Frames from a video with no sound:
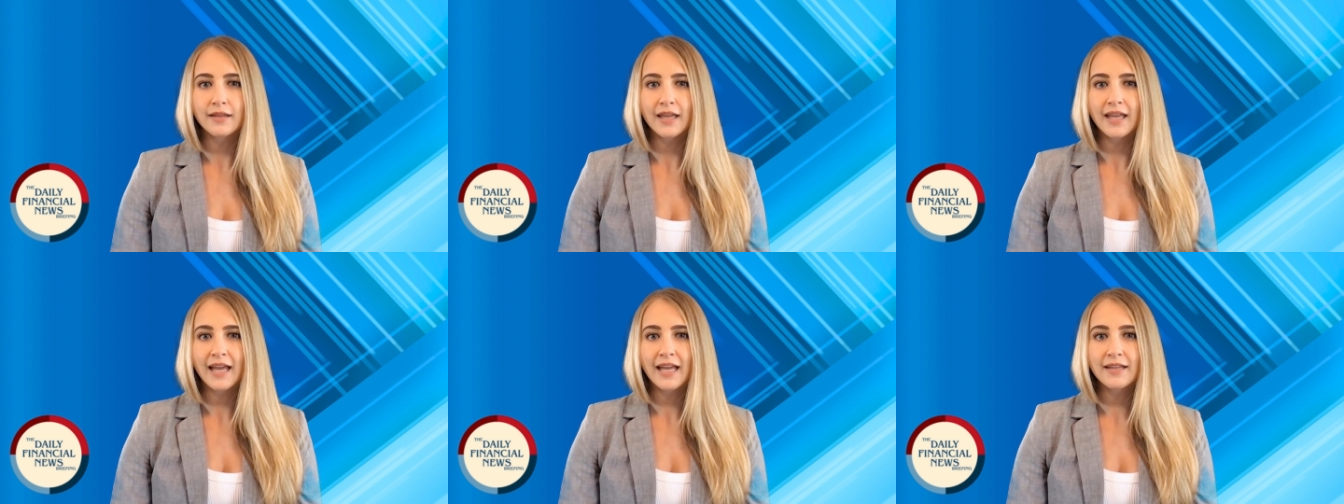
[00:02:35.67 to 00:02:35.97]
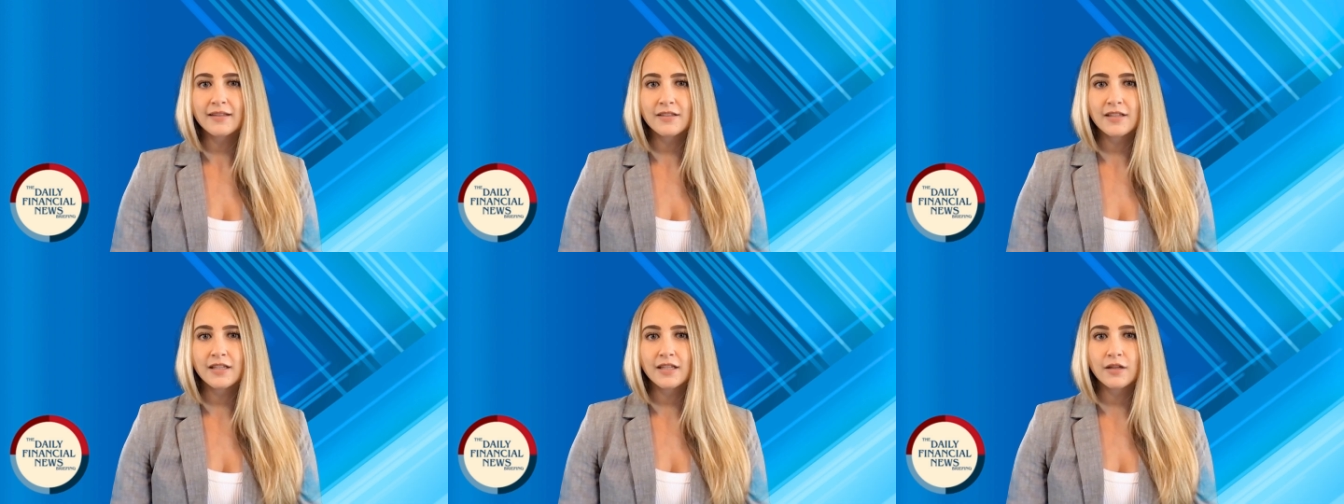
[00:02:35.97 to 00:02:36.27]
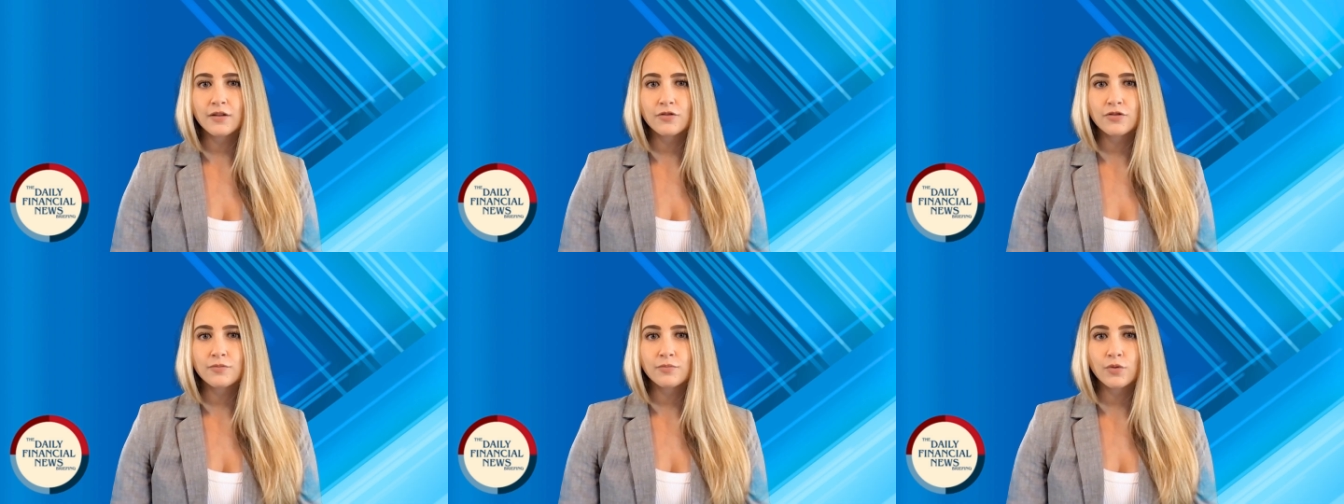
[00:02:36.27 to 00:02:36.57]

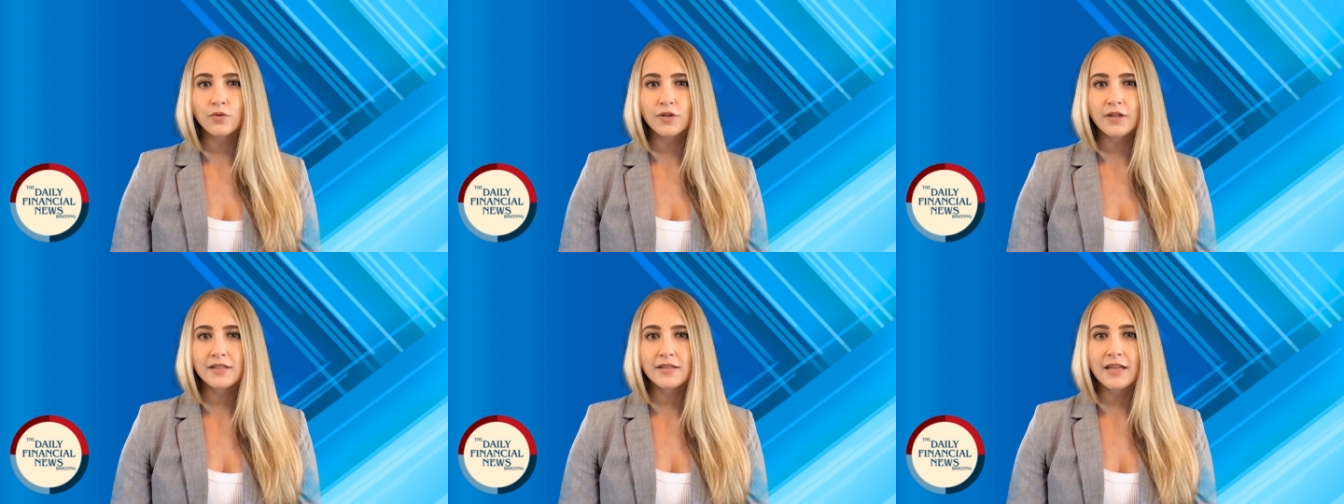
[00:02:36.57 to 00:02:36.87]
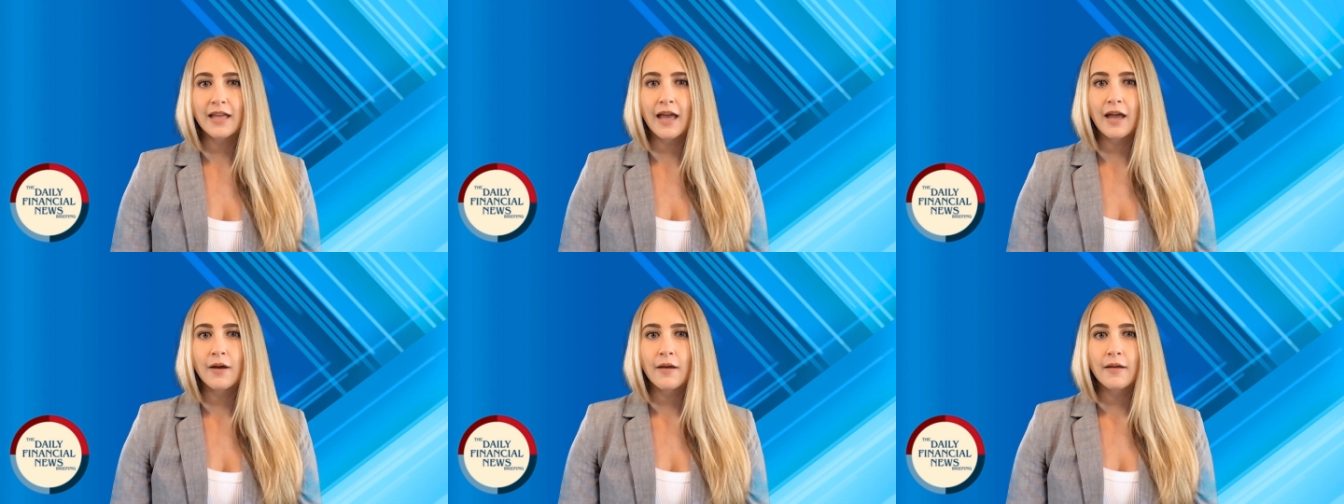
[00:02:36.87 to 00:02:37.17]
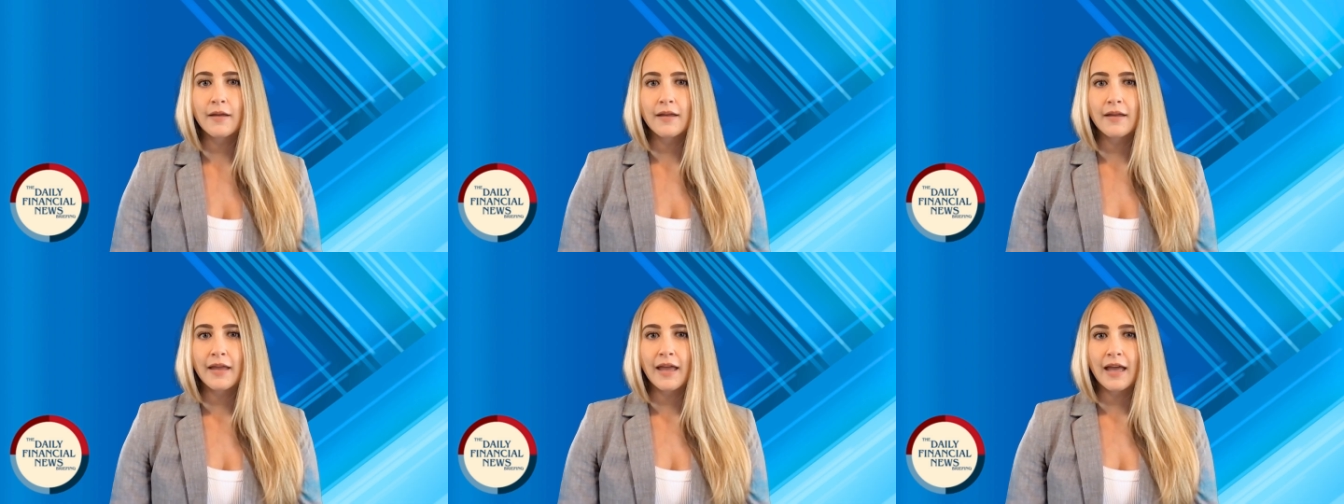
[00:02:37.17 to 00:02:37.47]
Axios points
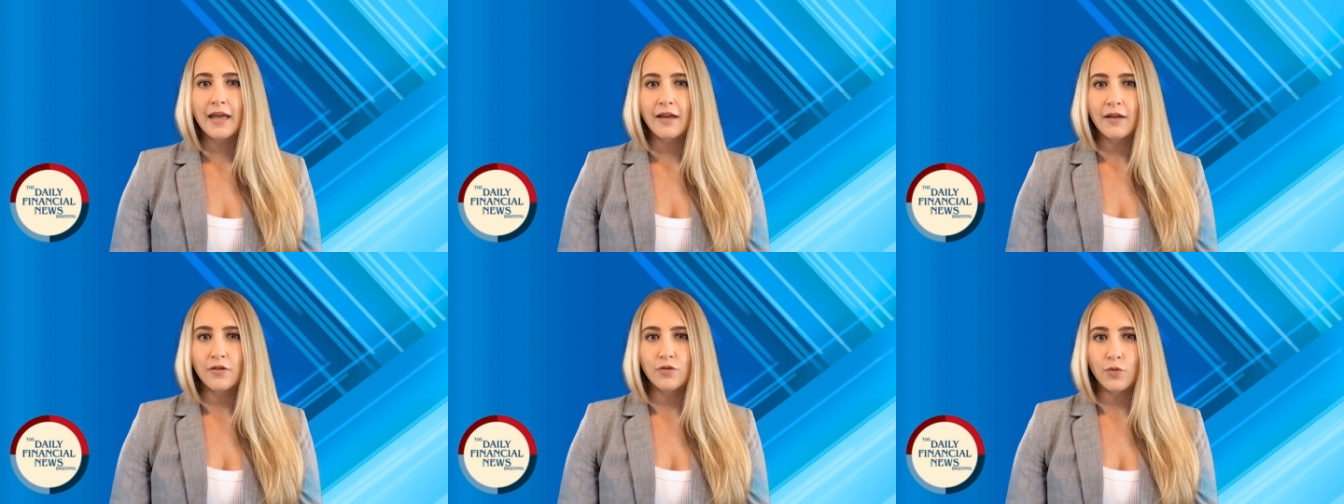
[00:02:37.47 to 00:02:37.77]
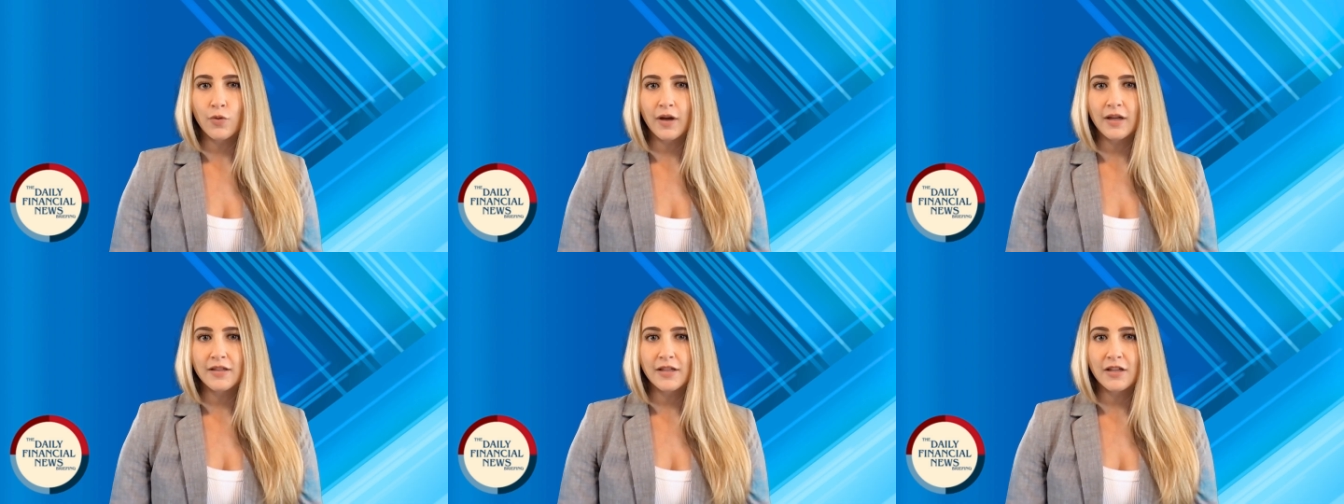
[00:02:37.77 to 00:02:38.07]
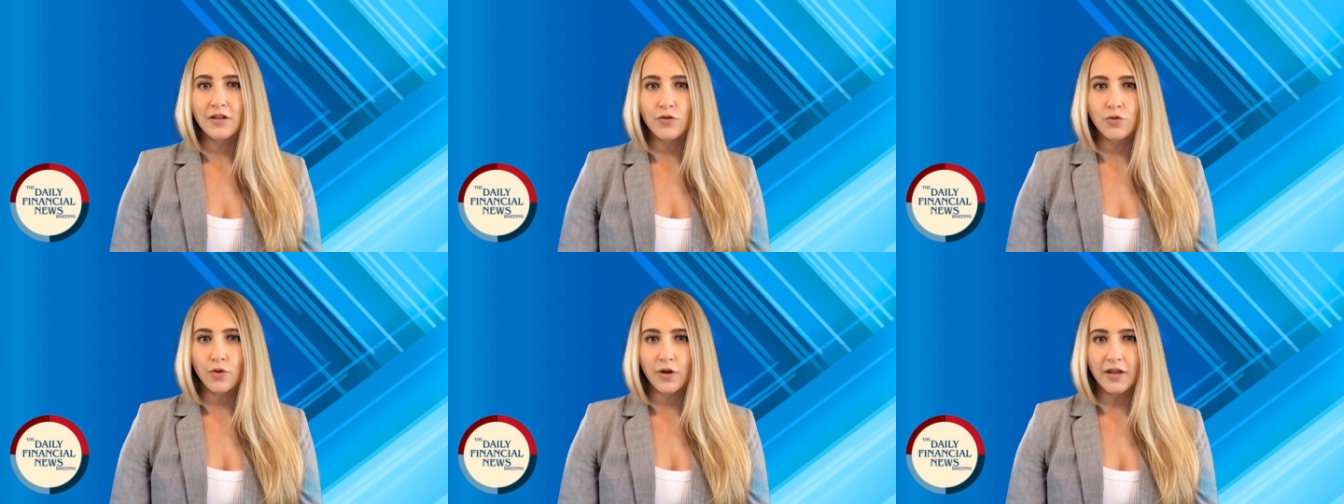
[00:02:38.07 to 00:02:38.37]
out that in
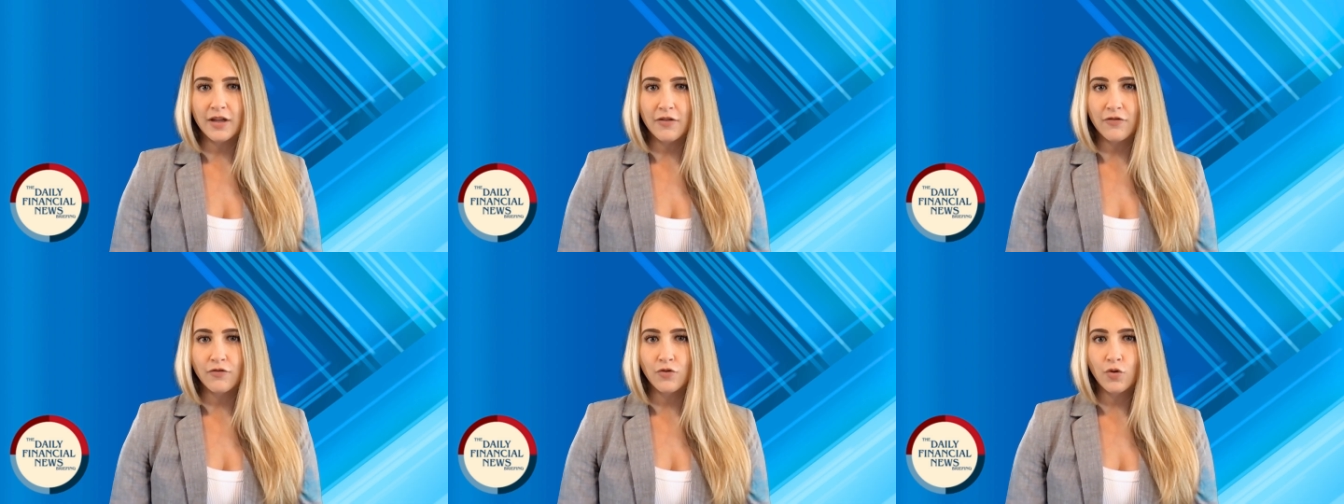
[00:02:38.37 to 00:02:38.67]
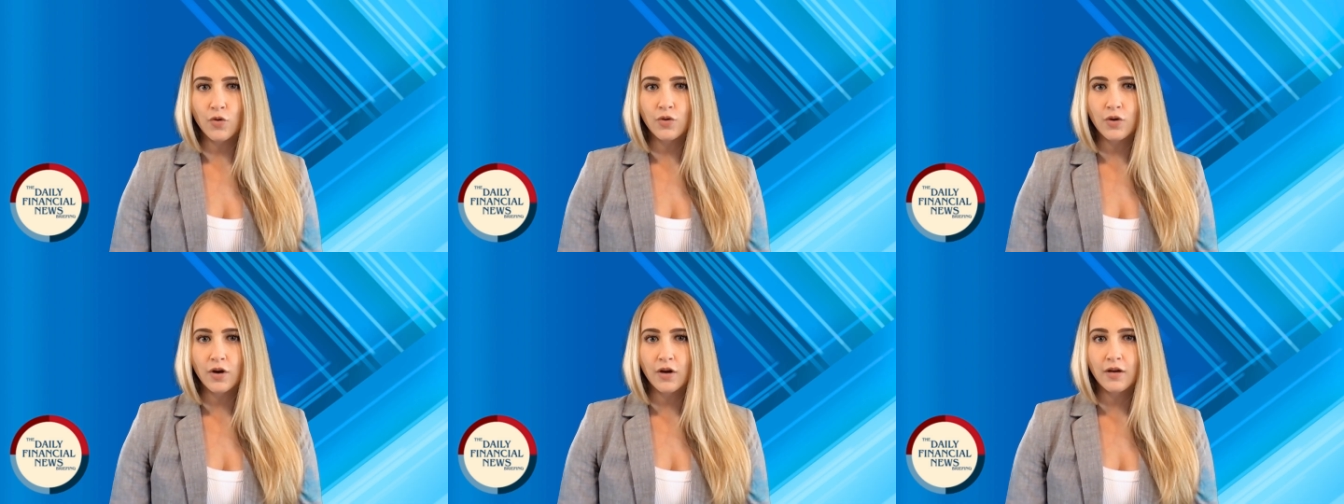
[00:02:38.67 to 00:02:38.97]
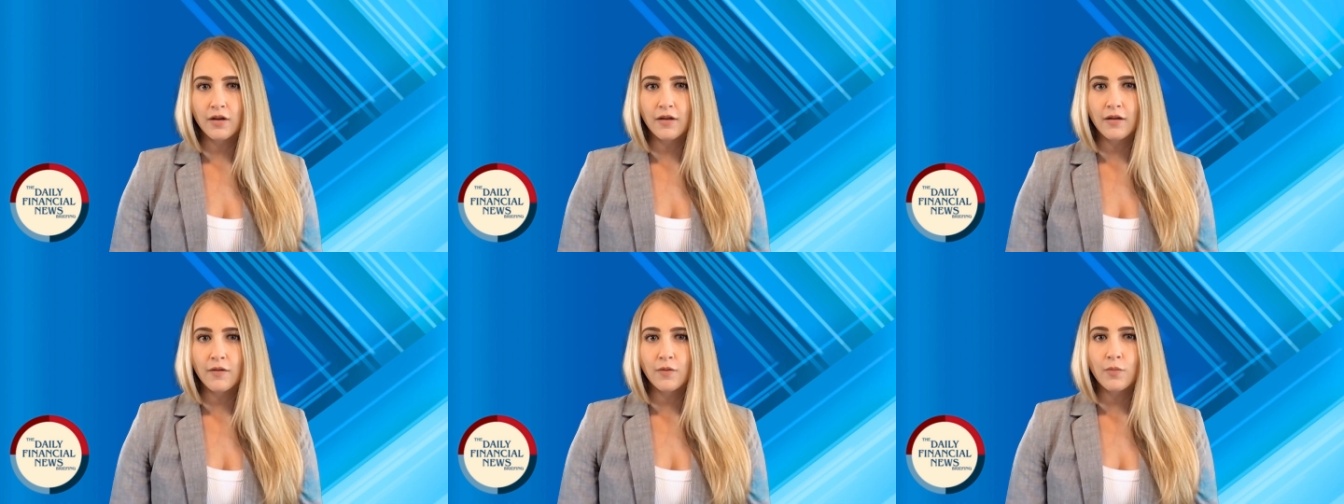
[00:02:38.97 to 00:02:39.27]

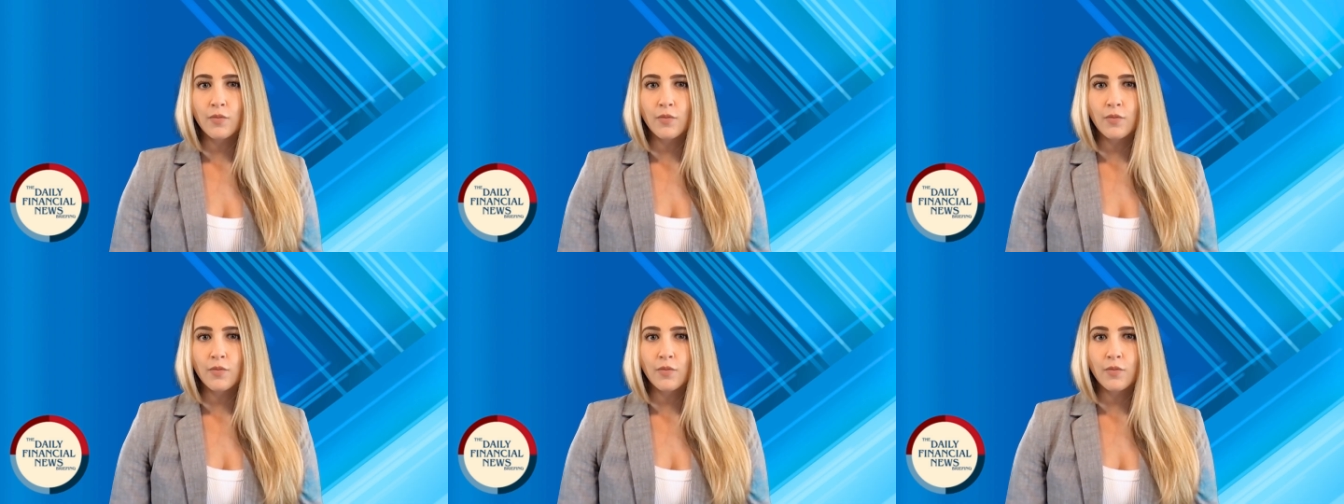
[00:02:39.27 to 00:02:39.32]
2024,